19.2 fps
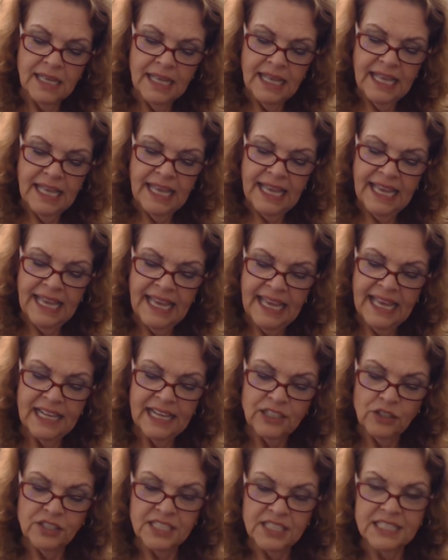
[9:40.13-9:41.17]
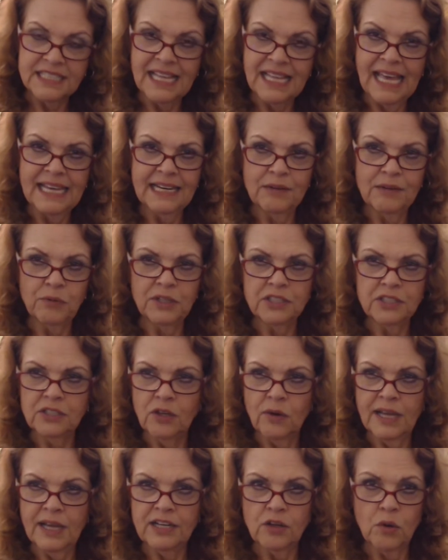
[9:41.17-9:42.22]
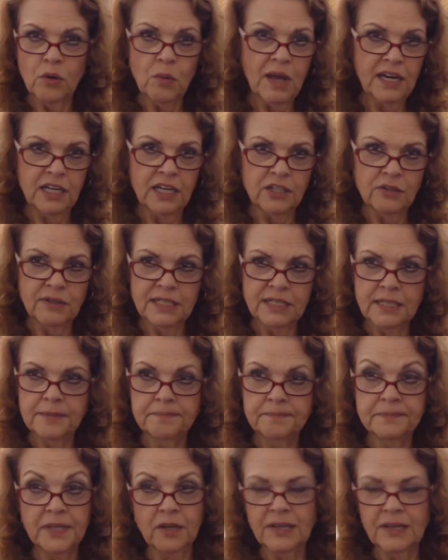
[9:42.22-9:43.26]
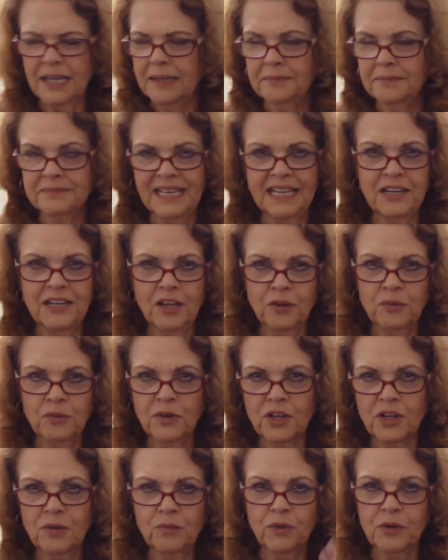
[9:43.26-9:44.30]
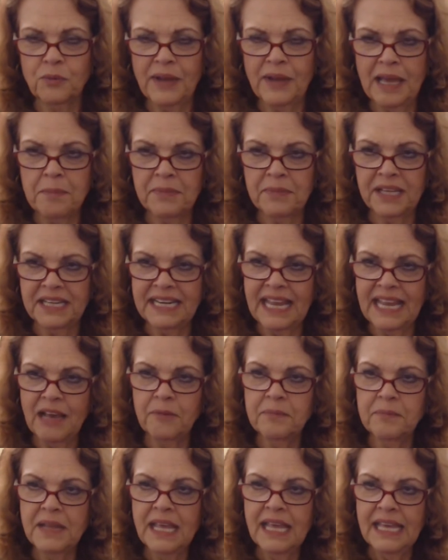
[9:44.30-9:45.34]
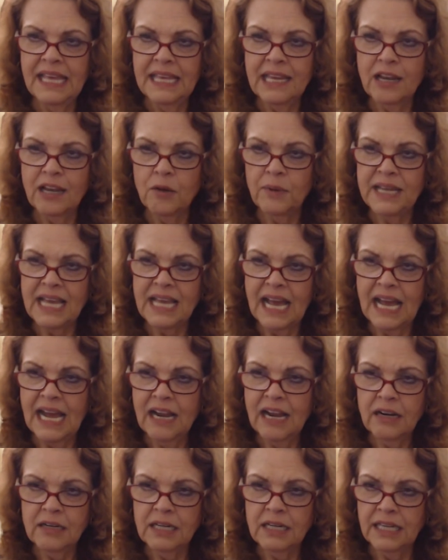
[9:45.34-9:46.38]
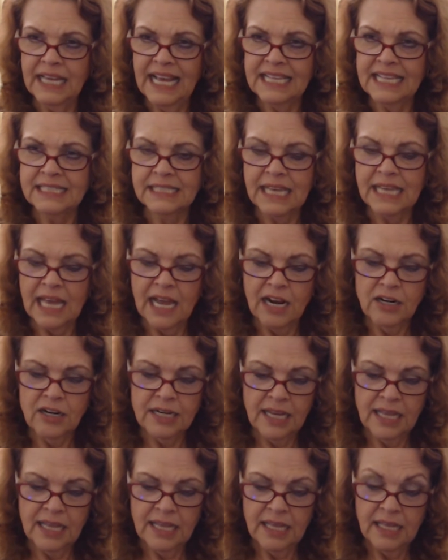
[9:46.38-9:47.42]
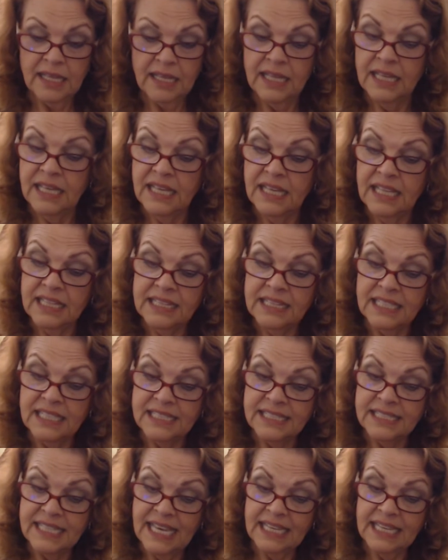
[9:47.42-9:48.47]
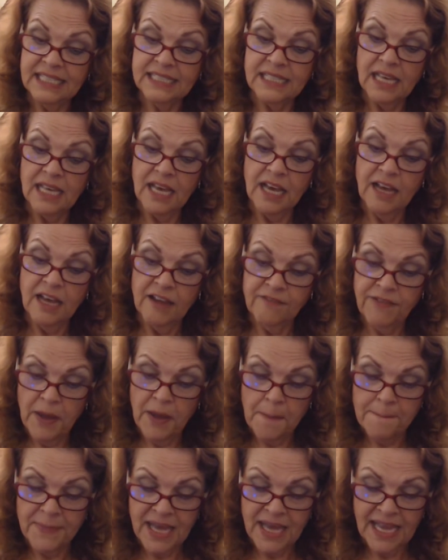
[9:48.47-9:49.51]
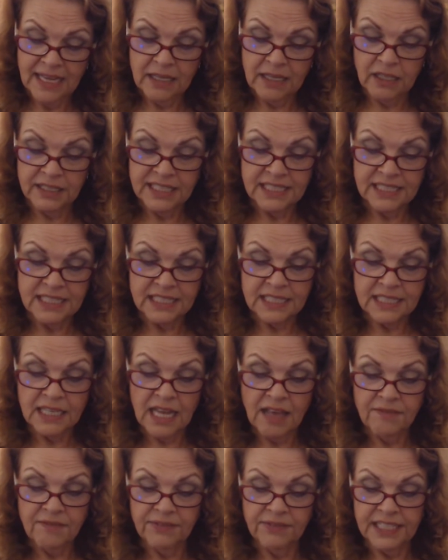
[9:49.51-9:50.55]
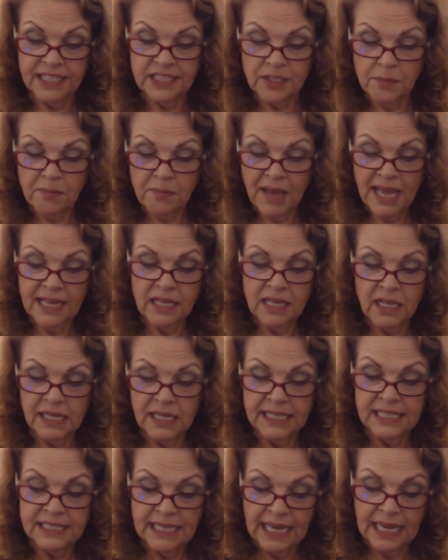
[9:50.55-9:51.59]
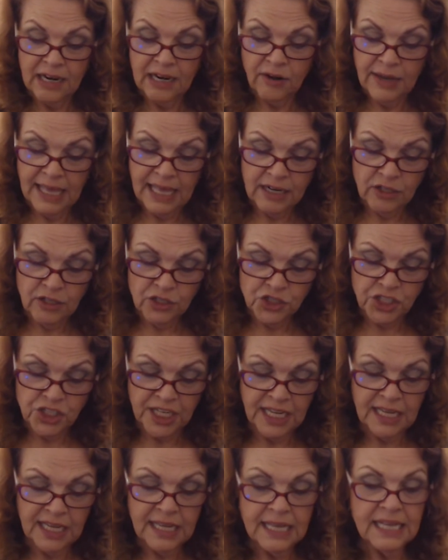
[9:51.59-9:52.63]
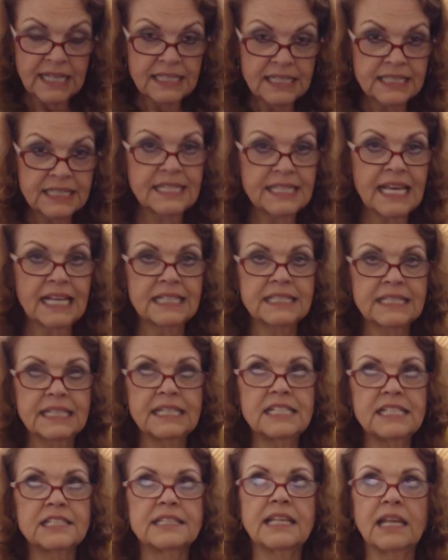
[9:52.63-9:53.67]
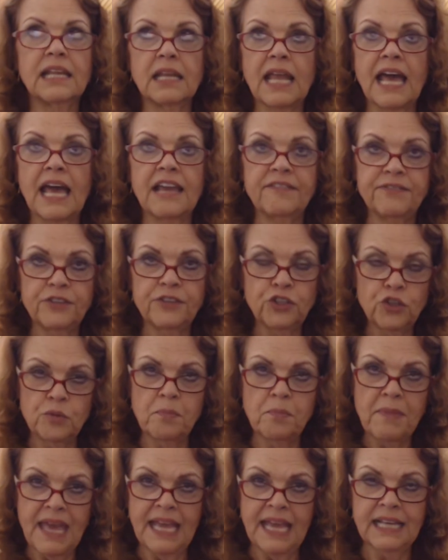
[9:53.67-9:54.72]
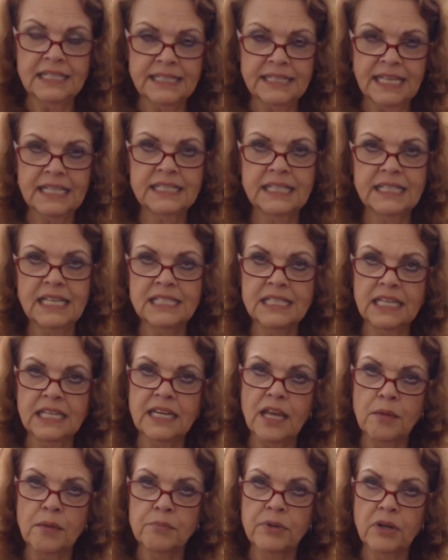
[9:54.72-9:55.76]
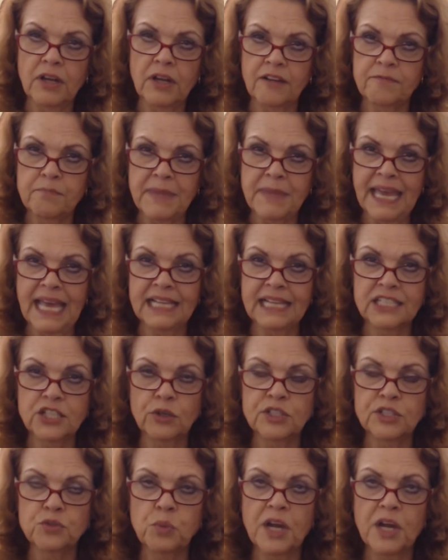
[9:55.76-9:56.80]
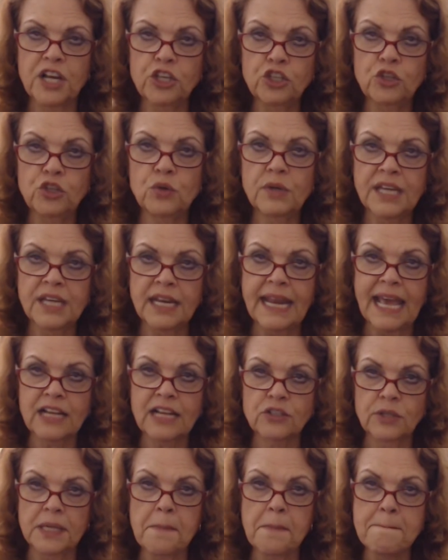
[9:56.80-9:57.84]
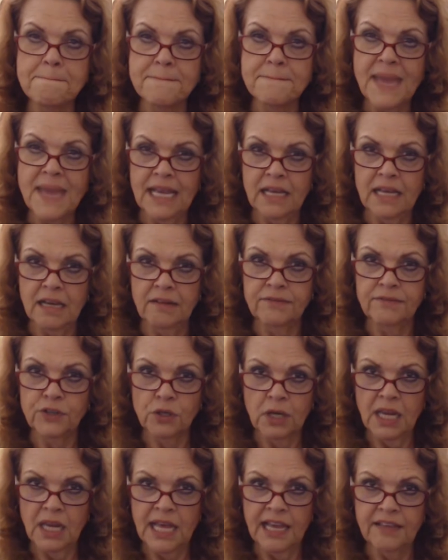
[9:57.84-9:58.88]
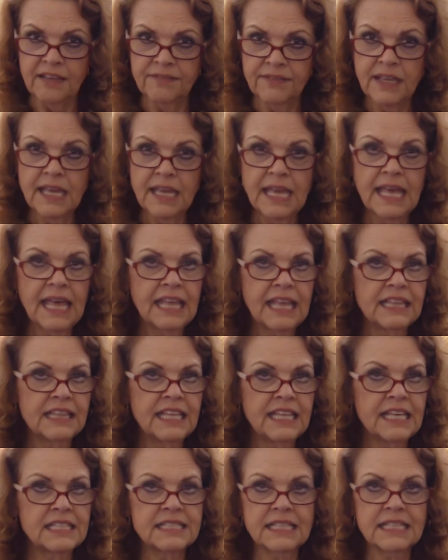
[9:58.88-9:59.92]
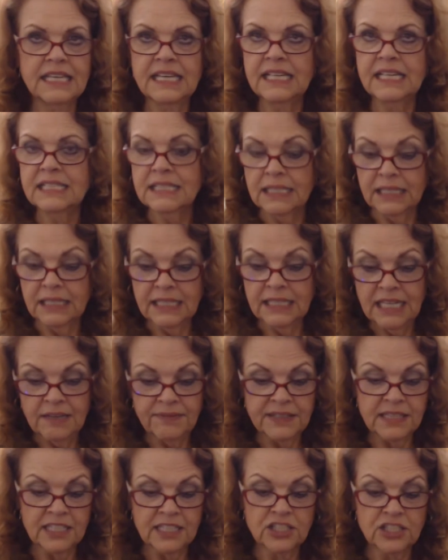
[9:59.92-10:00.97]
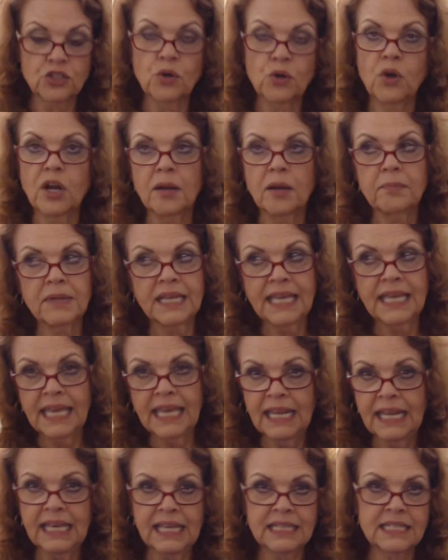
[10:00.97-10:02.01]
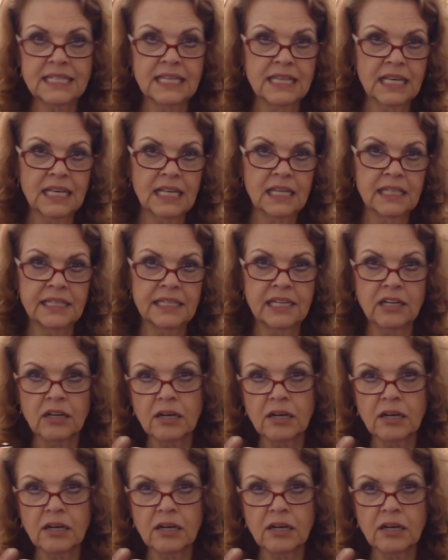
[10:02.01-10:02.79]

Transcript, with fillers: and you decided, well, no, I don't want to do it. Okay, I know, we're, we're rambling now. Here we are, last card, the six of Michael. This is lovely. So Michael is air energy. Six is the life you make. Six is the number of man. So it's what you can actually make of your life. This is leaving the storm, getting into the clear,